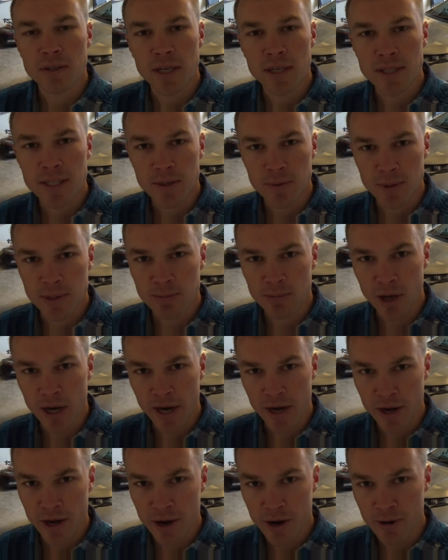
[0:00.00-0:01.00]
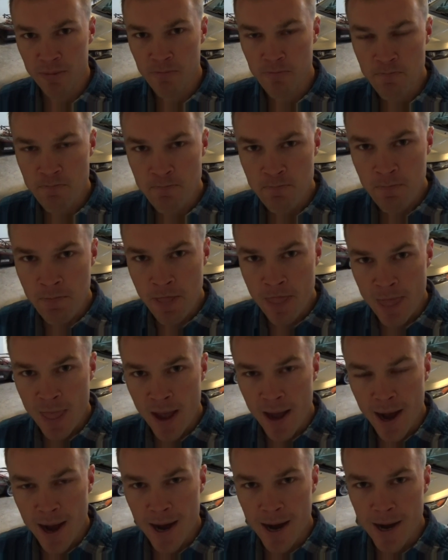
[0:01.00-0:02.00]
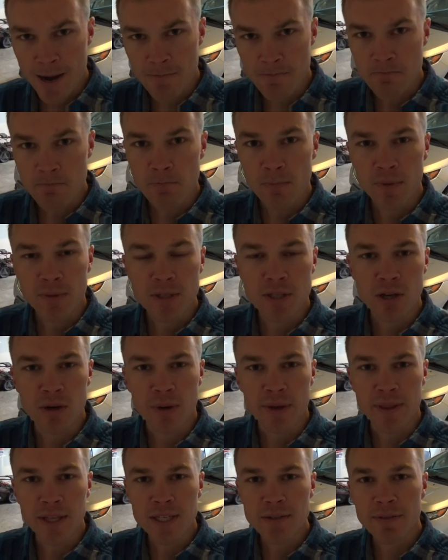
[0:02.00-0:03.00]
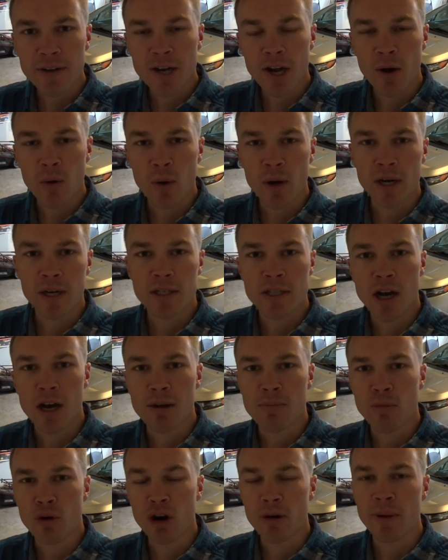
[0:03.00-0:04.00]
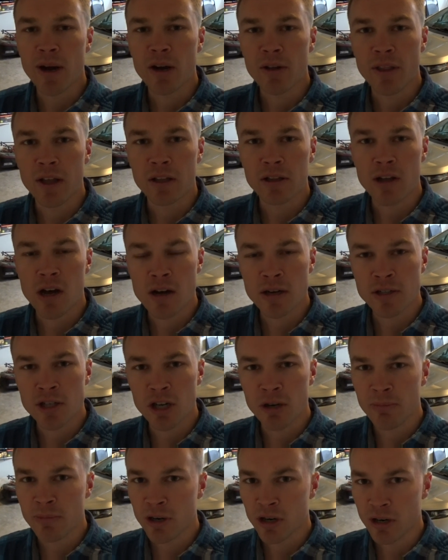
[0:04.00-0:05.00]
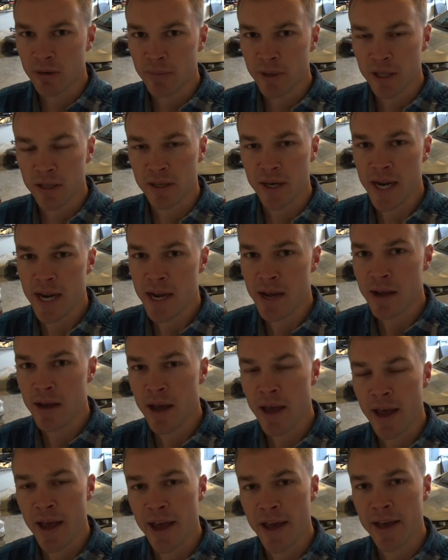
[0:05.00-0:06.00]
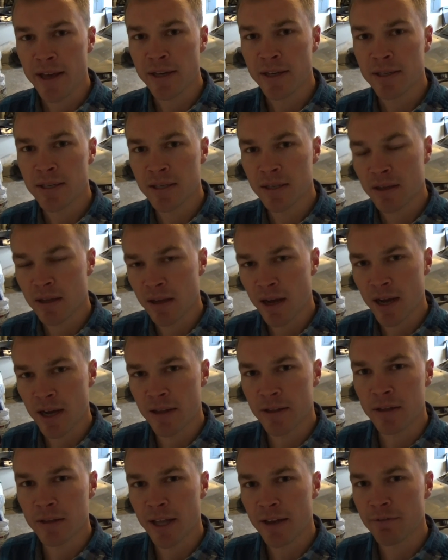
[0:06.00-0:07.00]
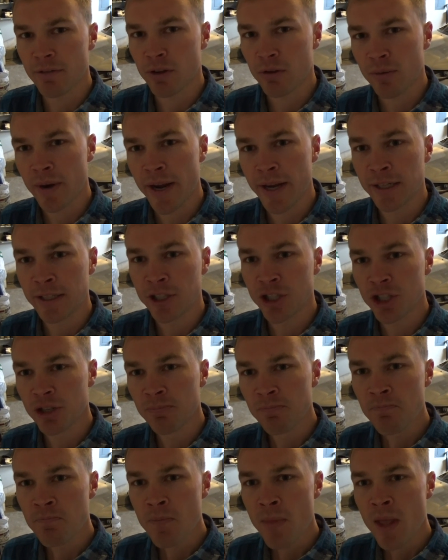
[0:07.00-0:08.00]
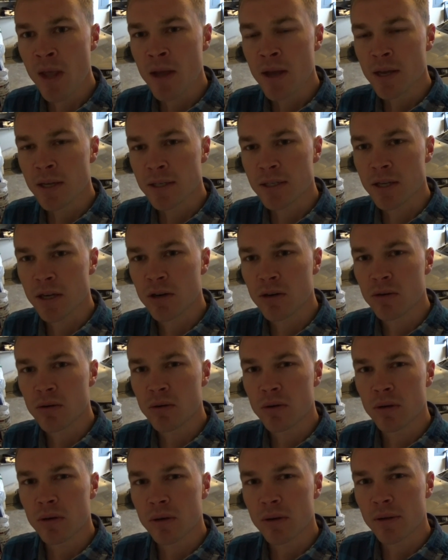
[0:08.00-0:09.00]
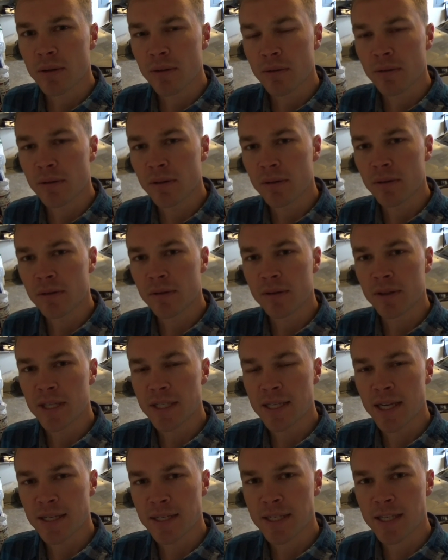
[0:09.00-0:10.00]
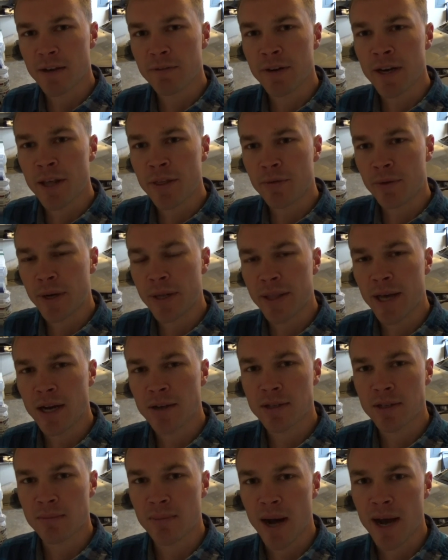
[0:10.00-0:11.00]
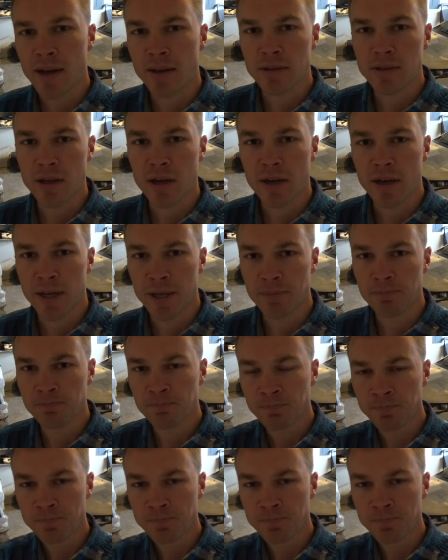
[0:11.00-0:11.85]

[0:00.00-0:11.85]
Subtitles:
since it was brand new. So in this video, I wanted to talk more about that long-term durability and the life of the range. So this has 73,000 miles on it,